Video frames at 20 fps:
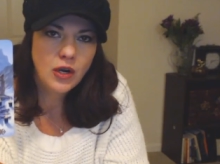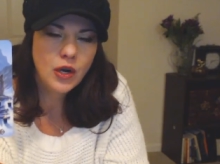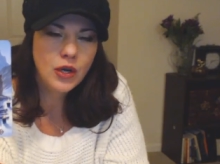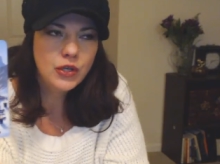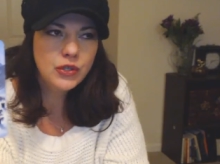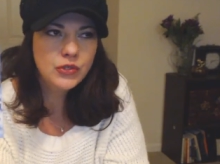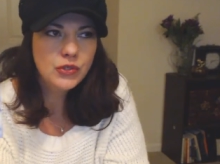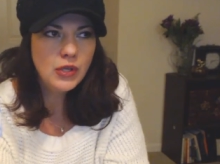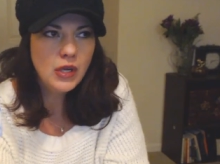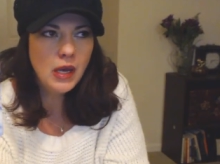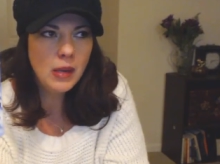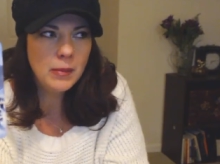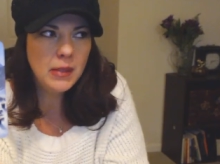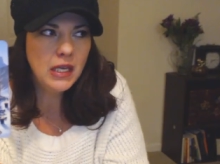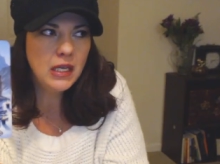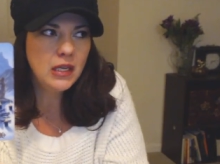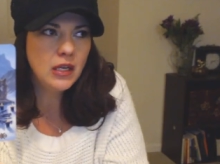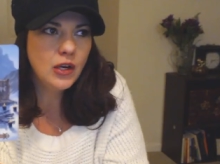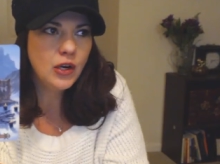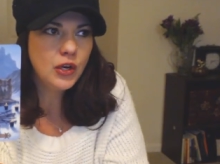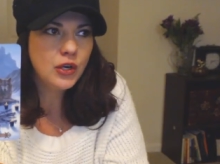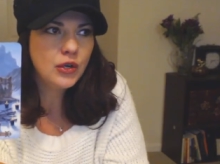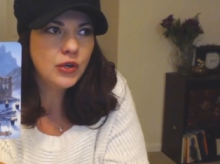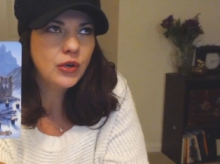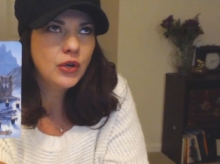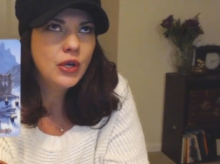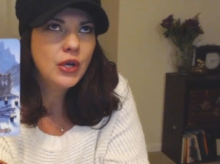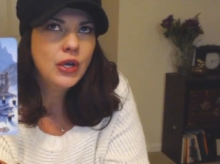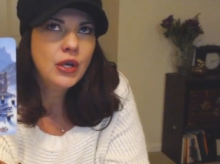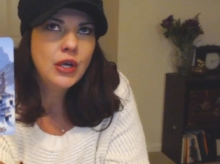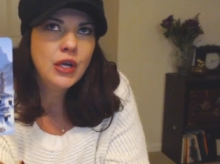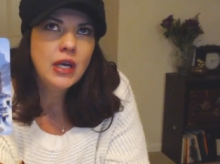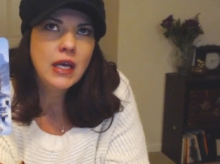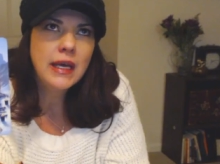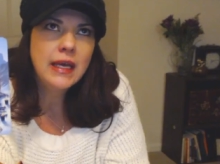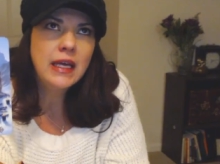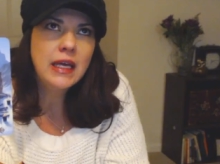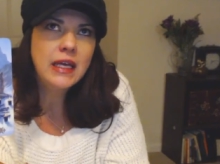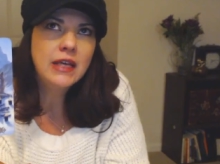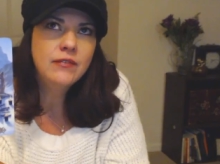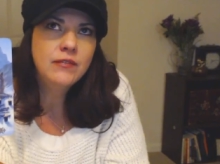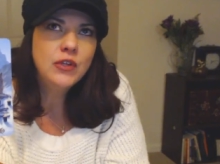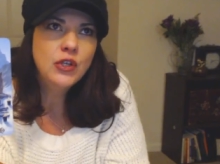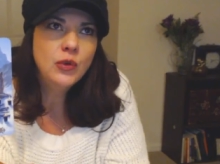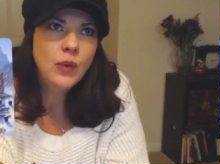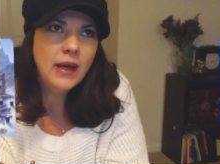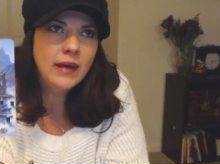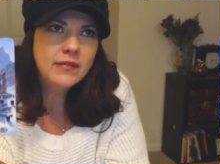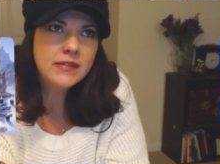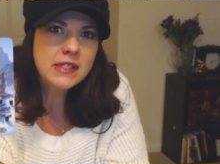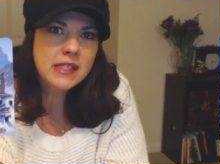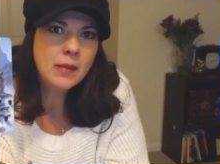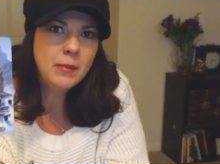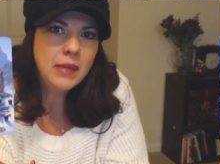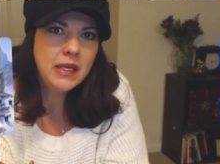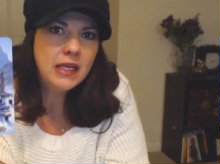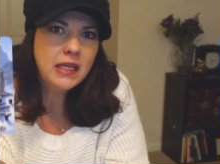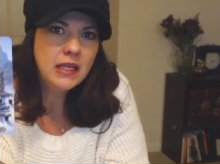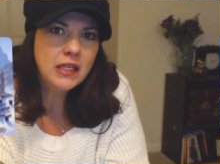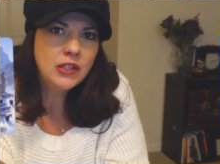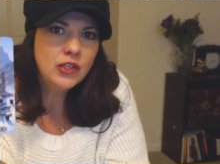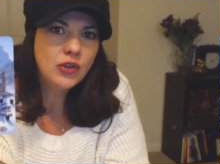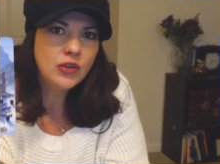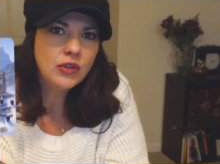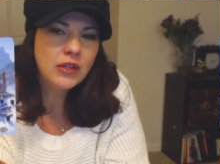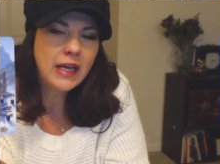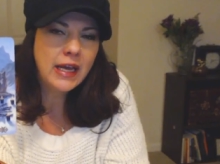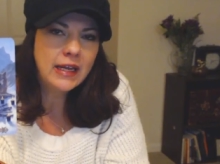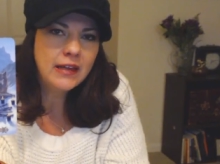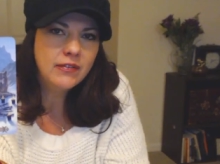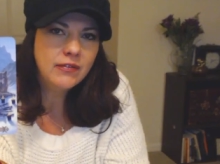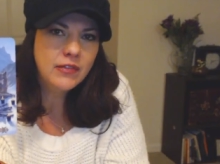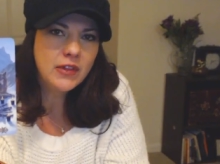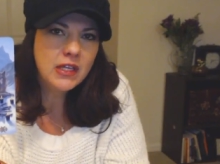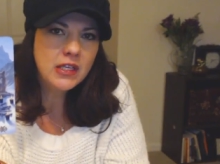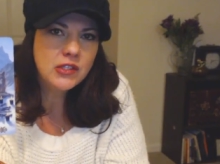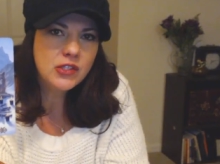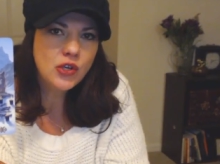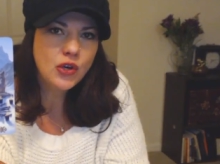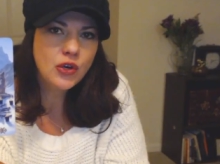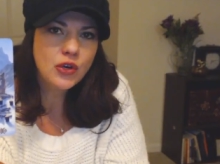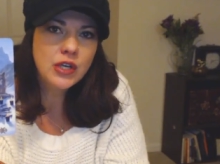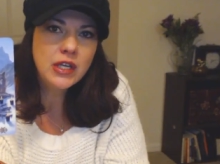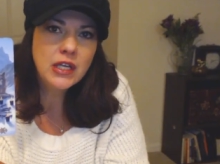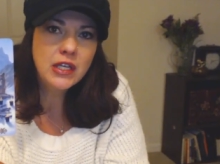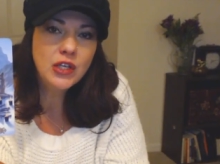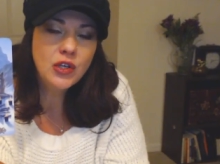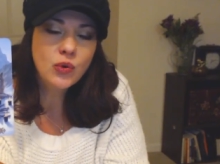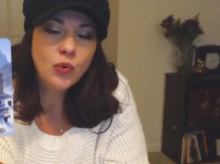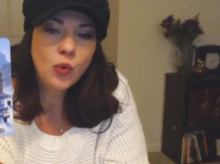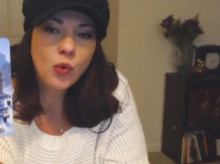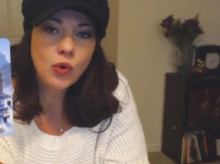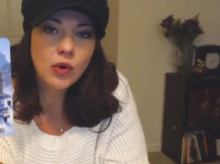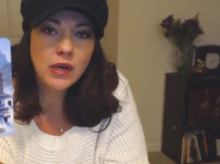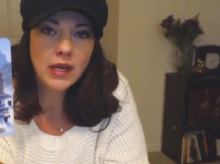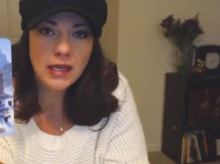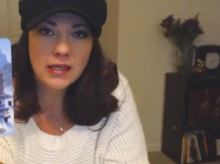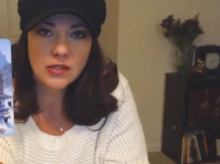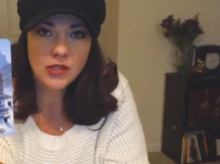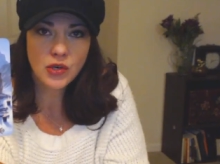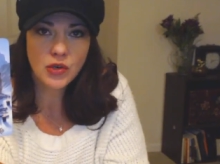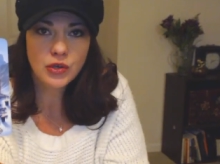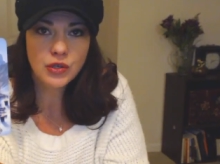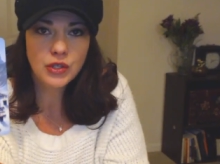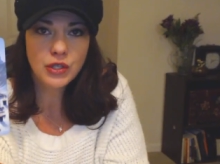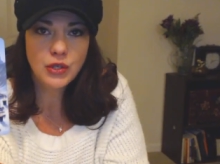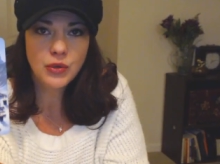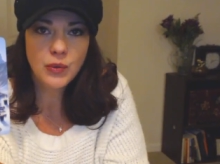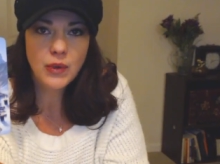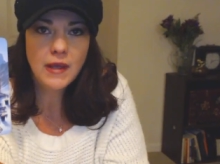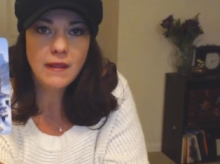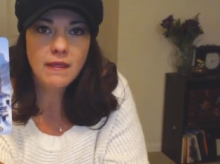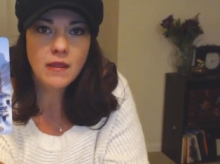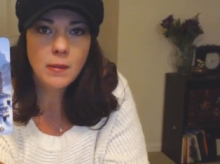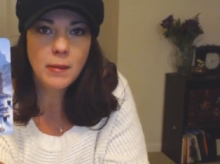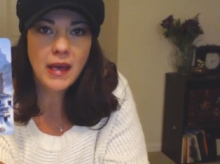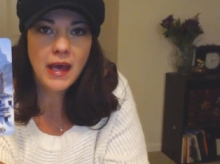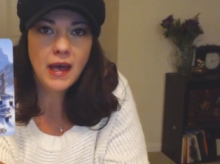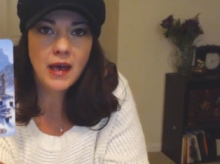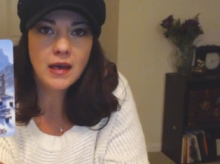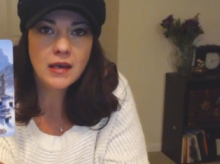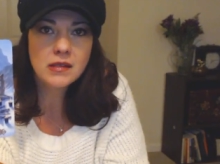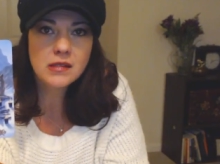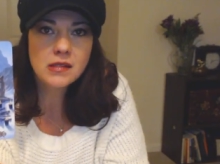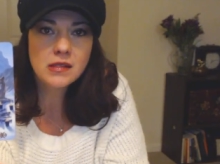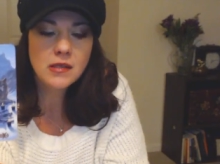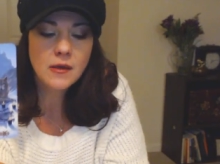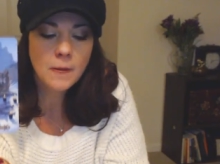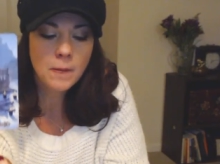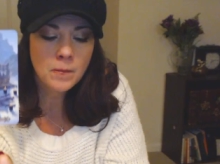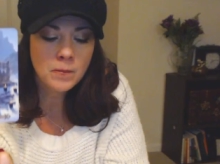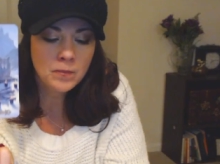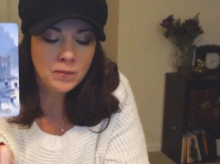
Are you I mean, are if you have somebody in your life that is hurting you or has hurt you in the past,